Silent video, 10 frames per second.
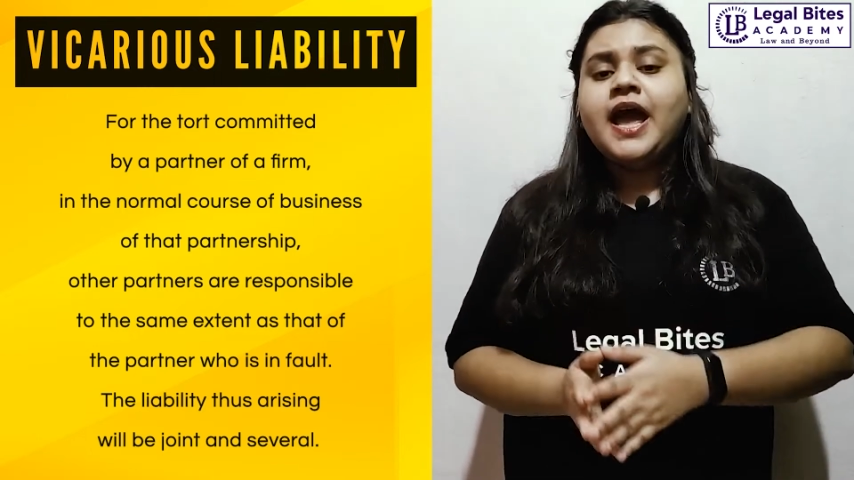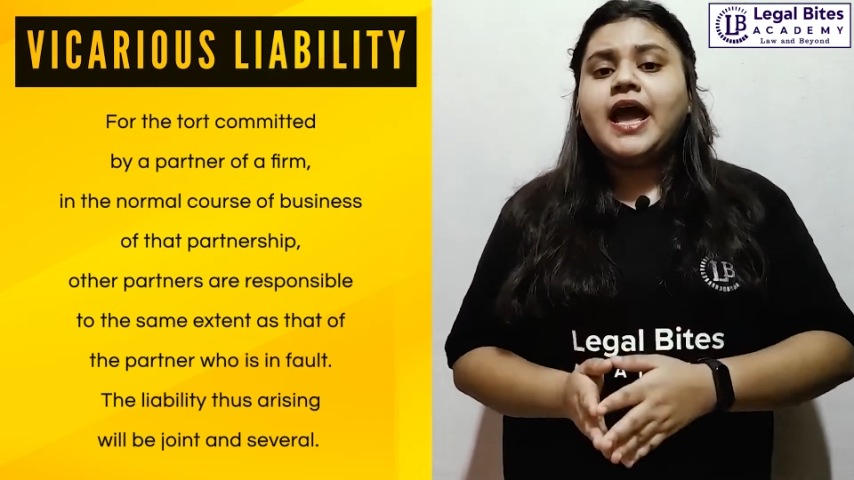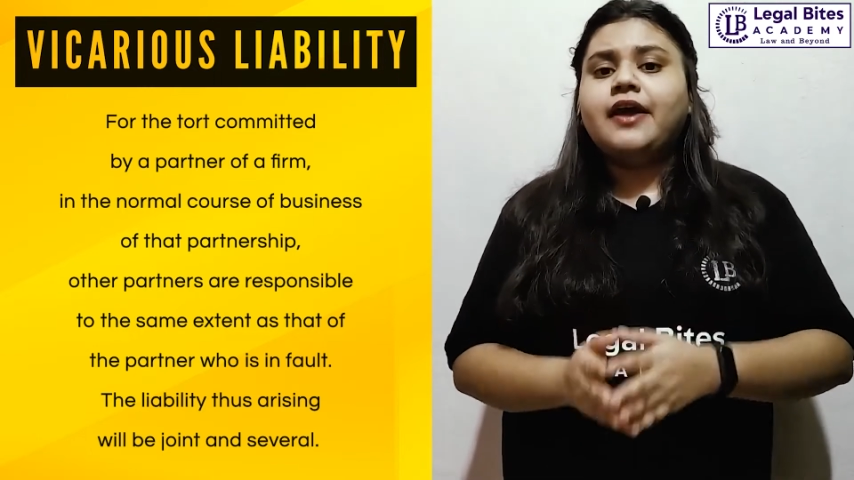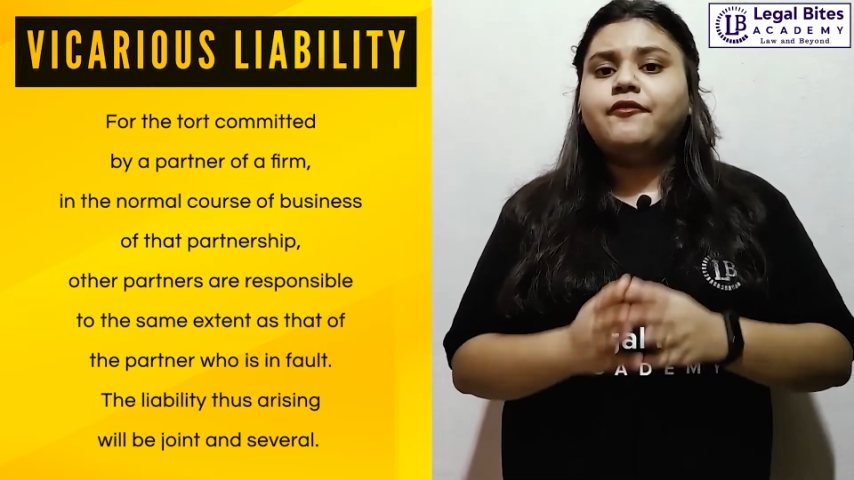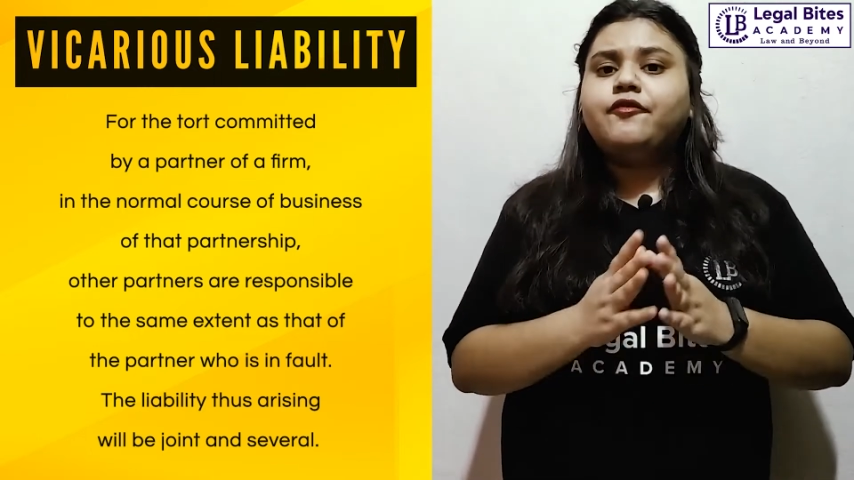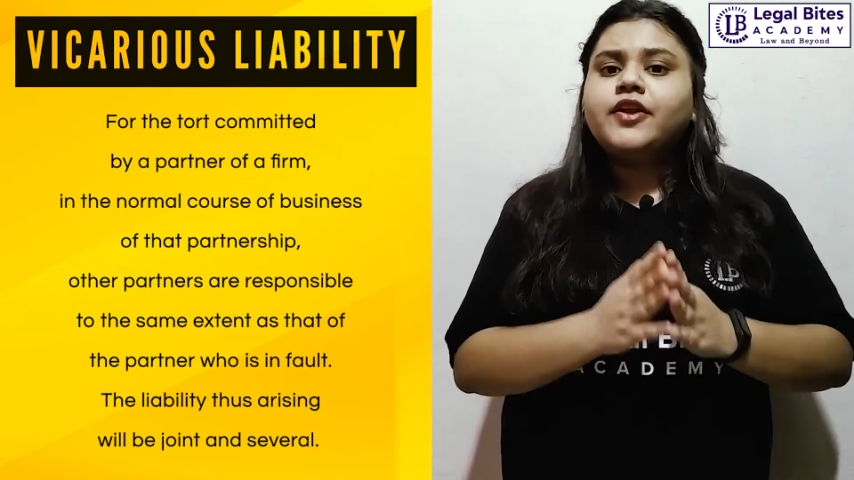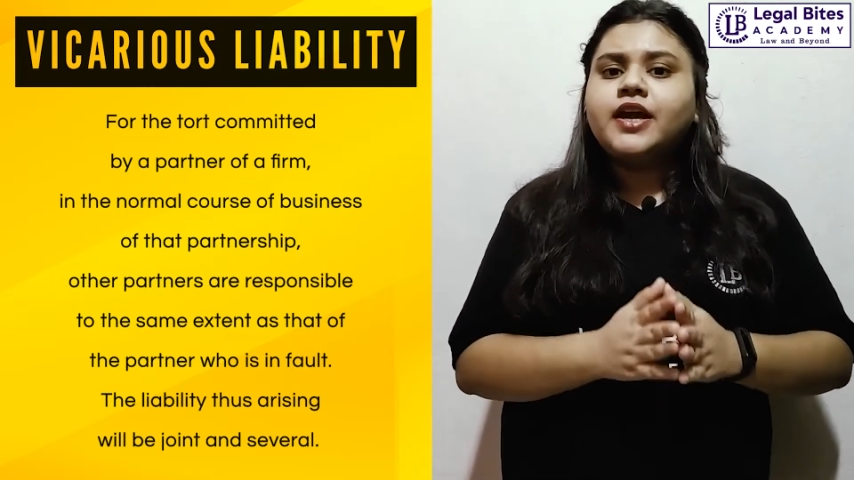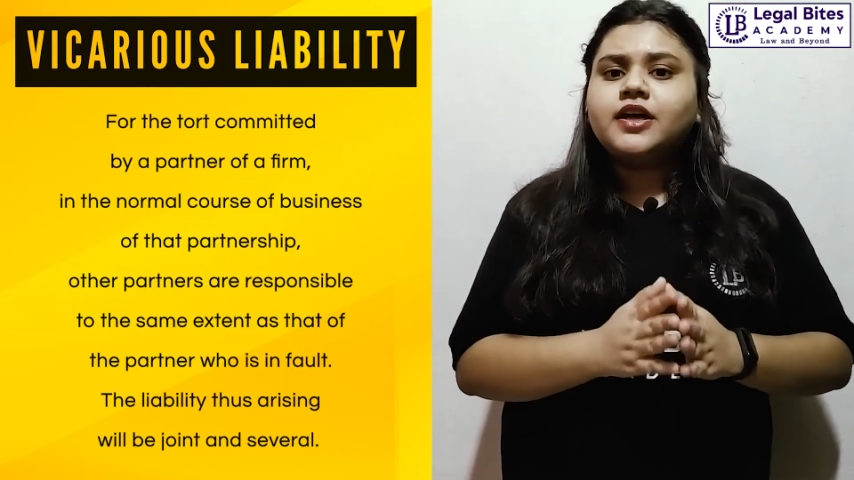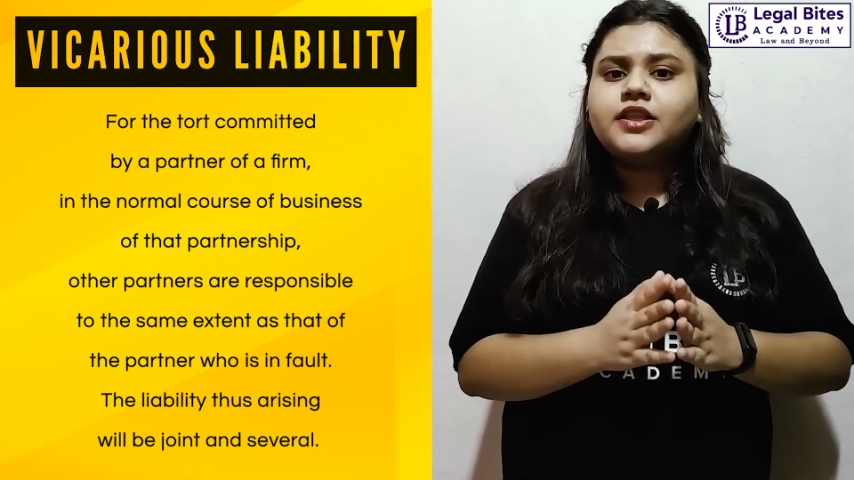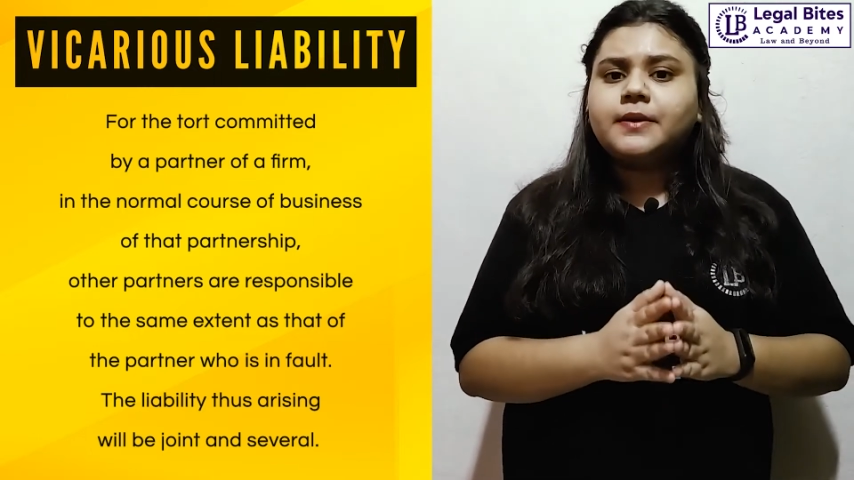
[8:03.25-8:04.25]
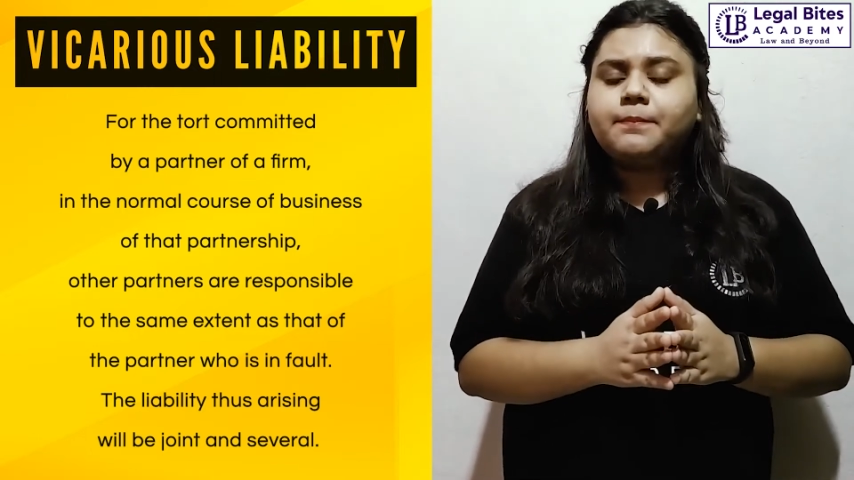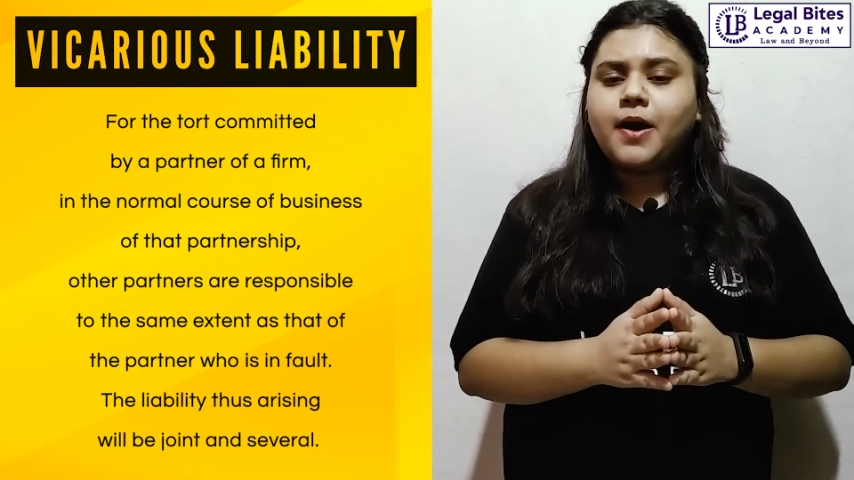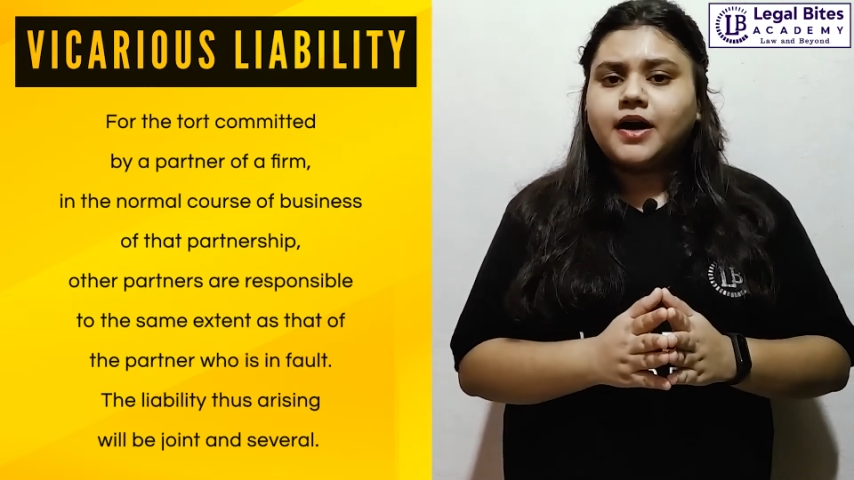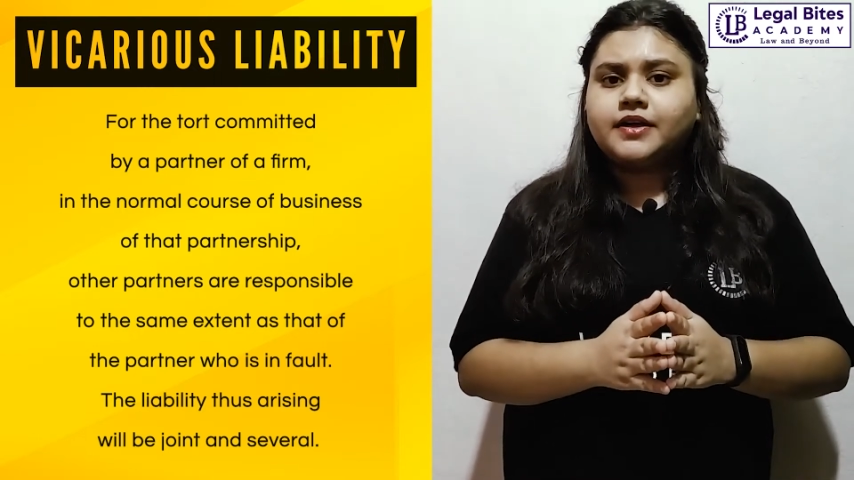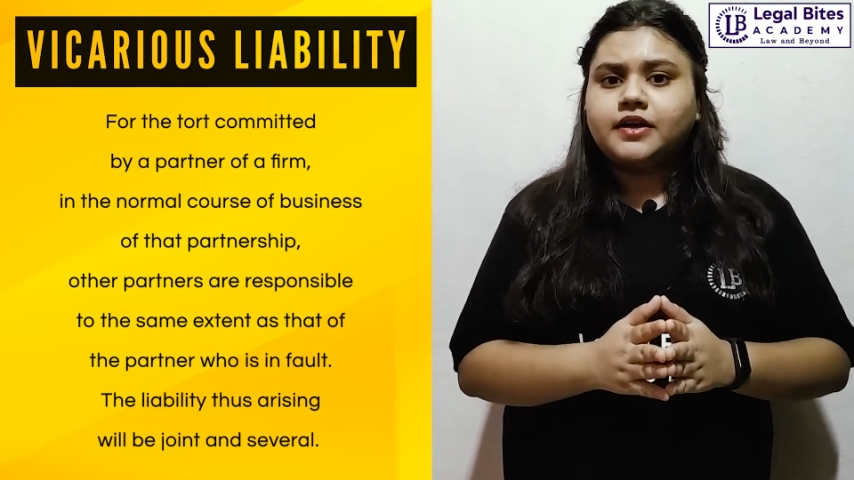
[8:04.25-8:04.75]
every other
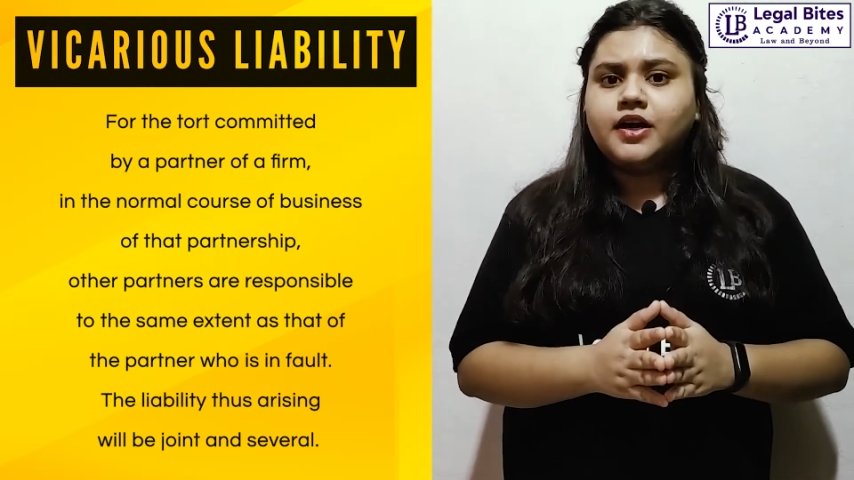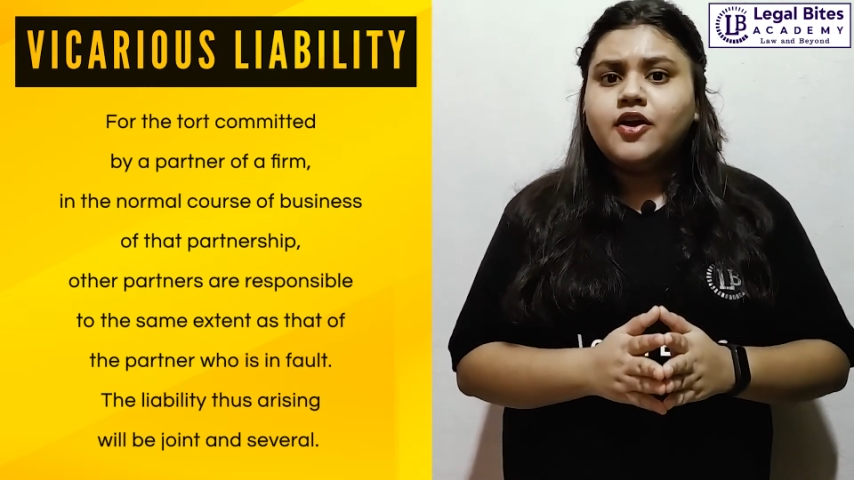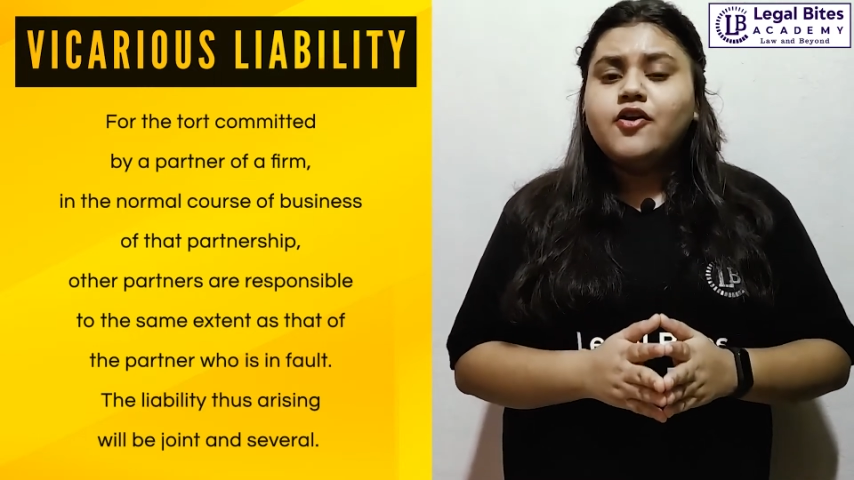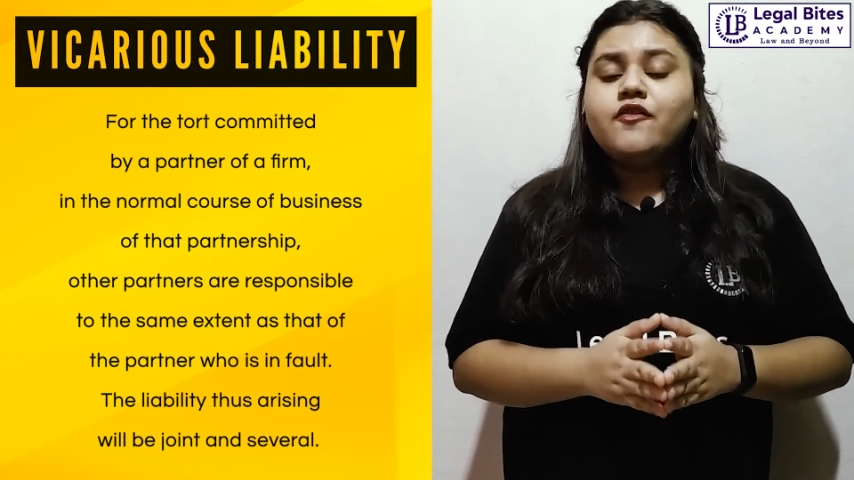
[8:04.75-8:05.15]
partner